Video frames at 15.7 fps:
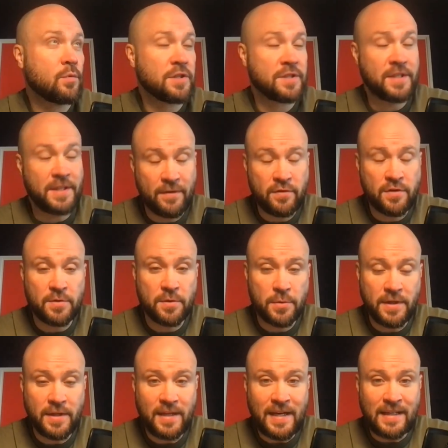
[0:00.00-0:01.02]
What's the difference
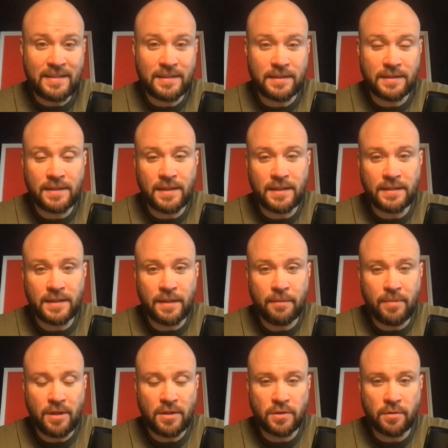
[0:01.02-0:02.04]
between that and
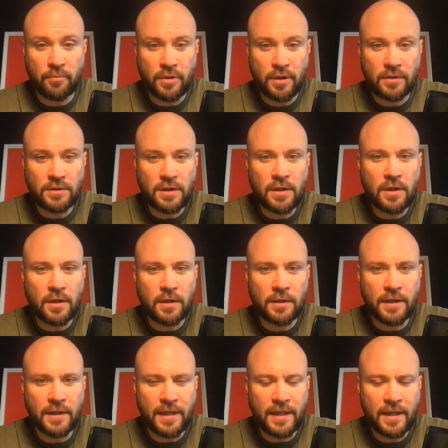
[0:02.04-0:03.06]
Boson
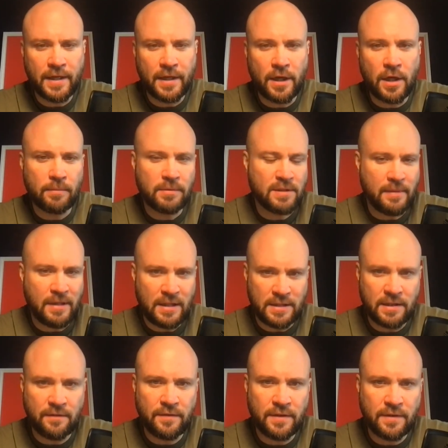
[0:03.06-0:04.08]
Protocol? Are they kind of
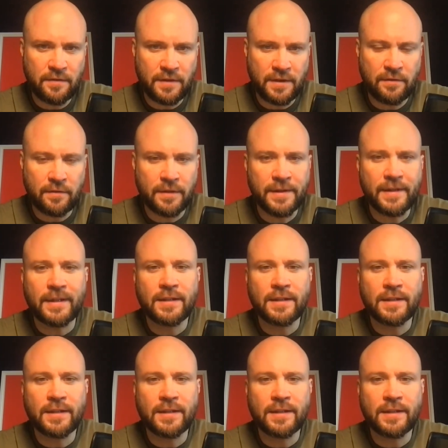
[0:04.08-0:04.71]
optimizing for different